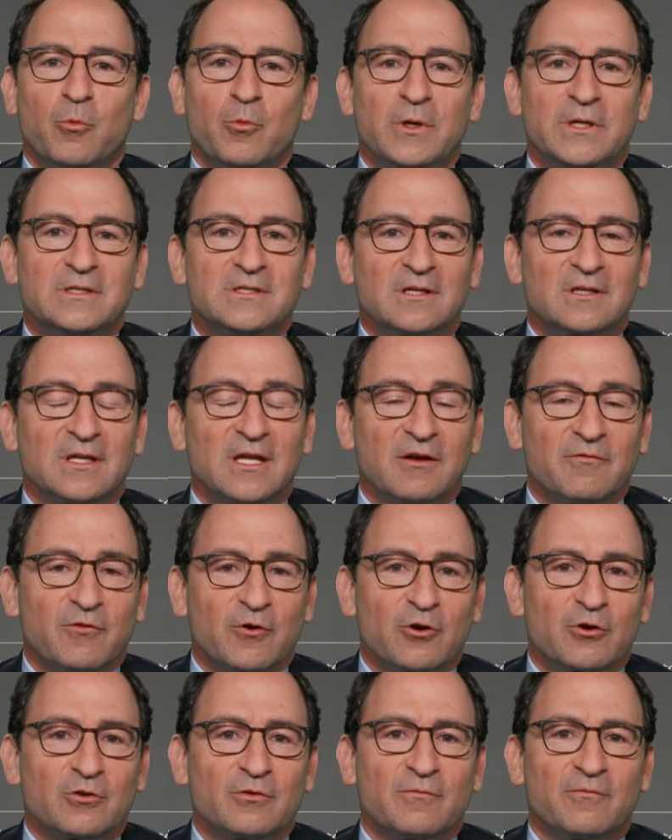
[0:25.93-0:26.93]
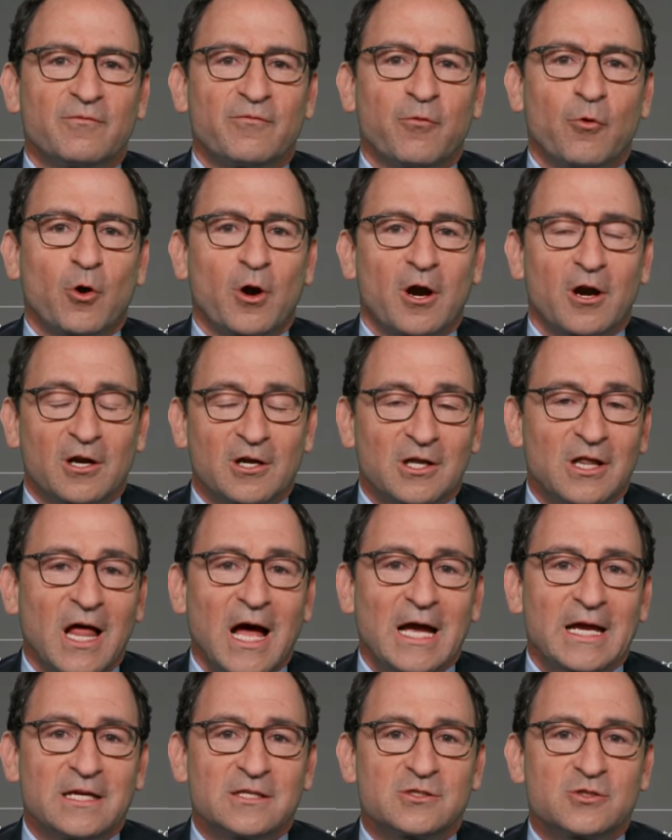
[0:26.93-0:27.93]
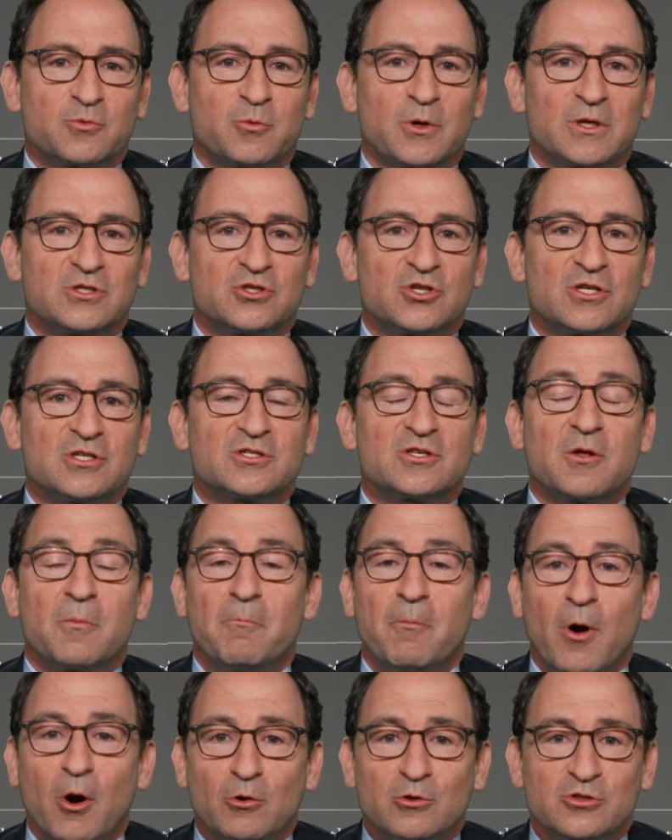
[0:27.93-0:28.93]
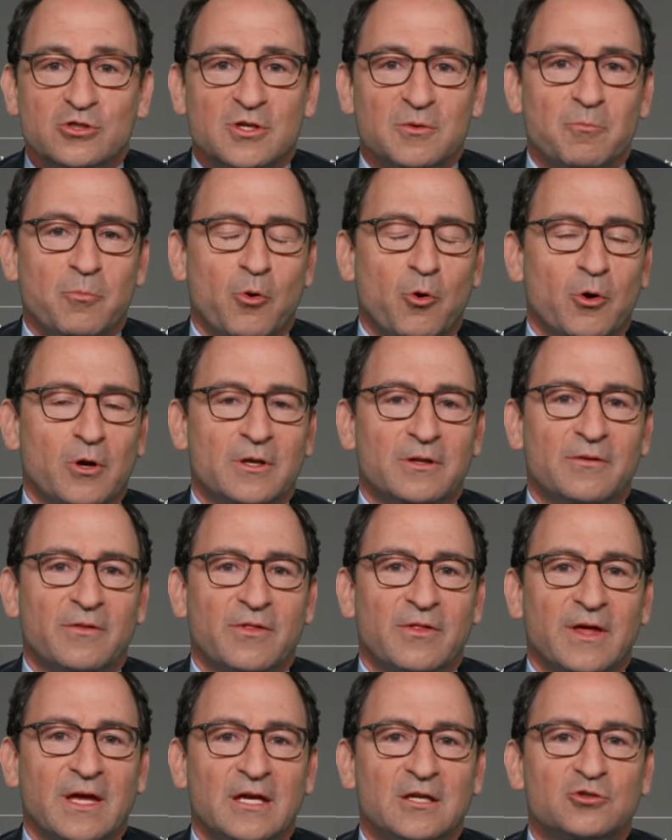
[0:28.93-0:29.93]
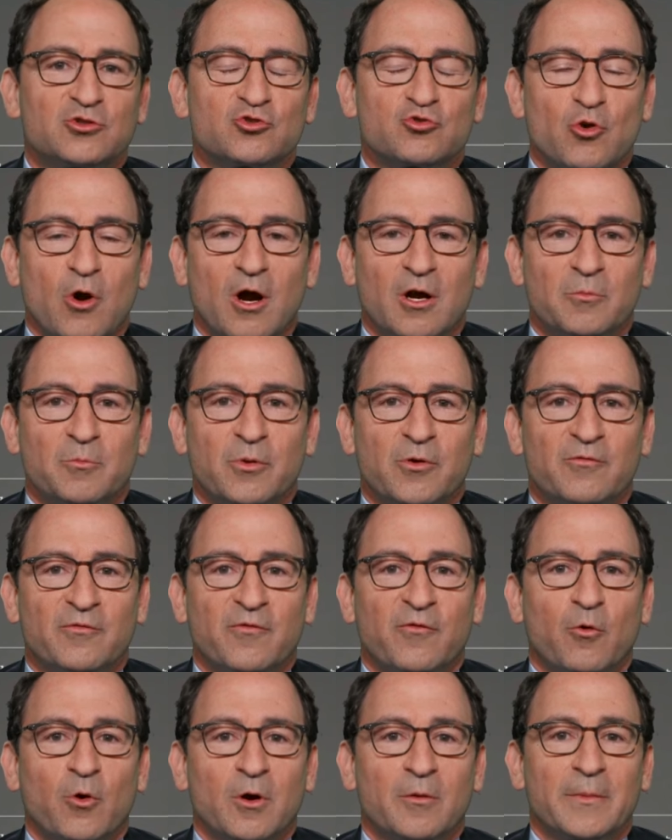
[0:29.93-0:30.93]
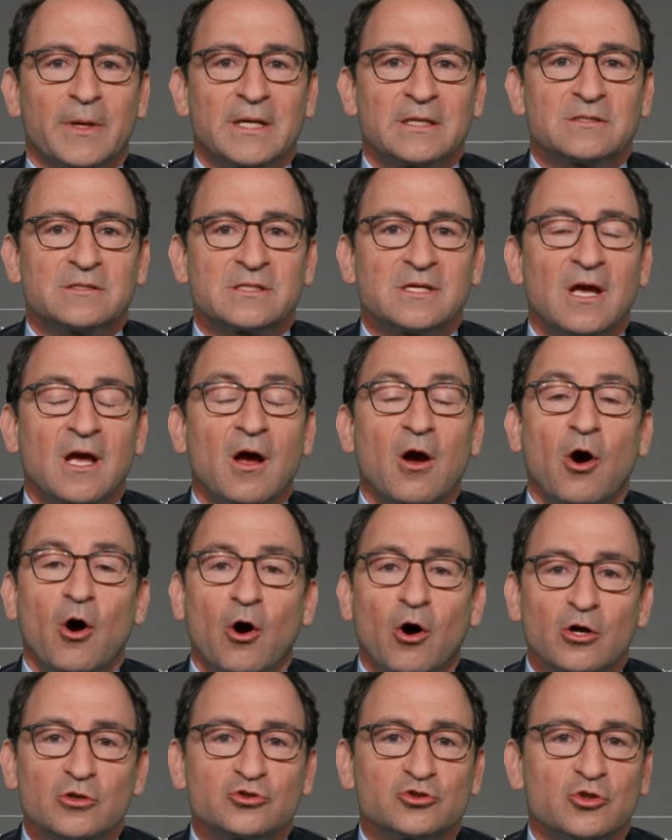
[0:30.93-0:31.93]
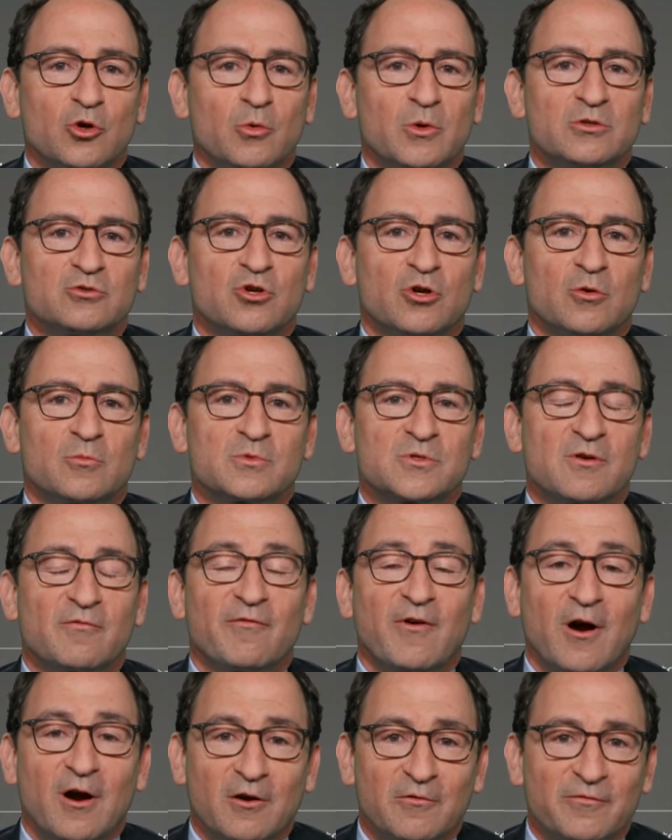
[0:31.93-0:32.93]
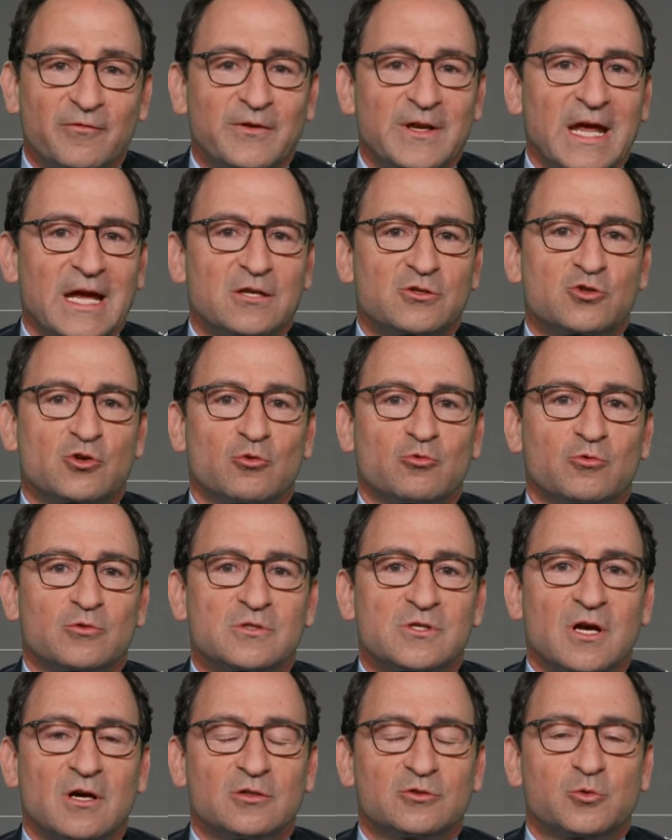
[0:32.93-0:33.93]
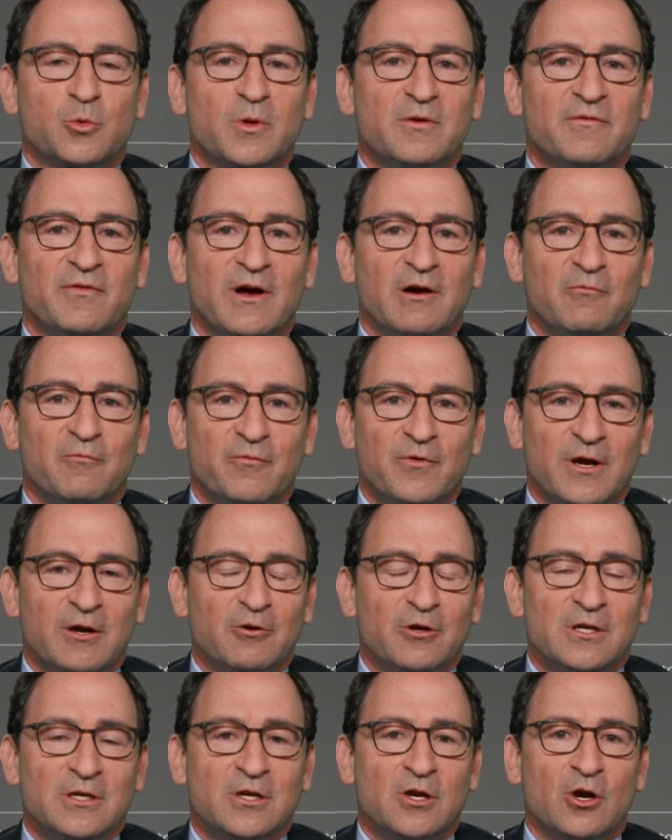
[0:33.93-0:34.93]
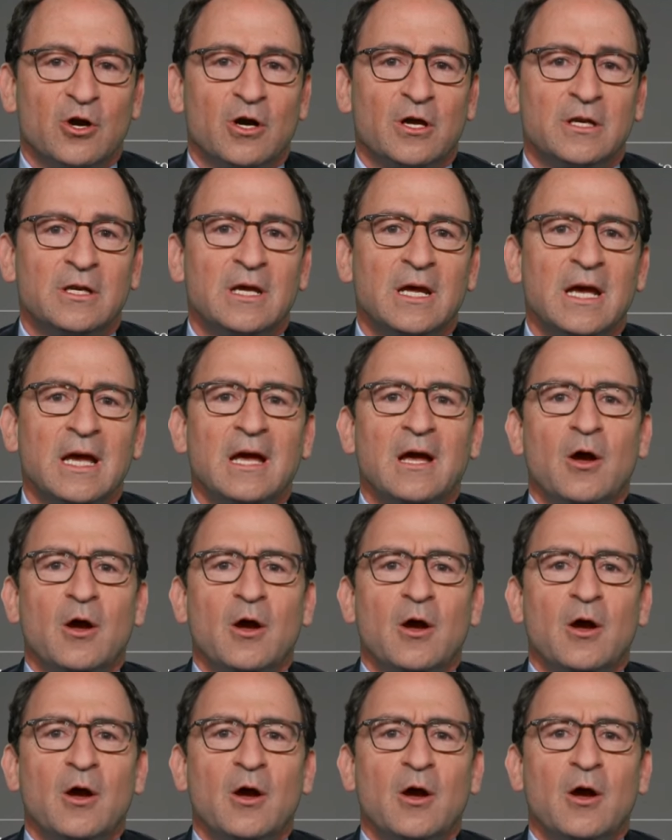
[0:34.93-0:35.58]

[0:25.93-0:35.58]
We delivered for our clients, which is the most important thing, strong performance. Also, in terms of our financial results, we felt very good.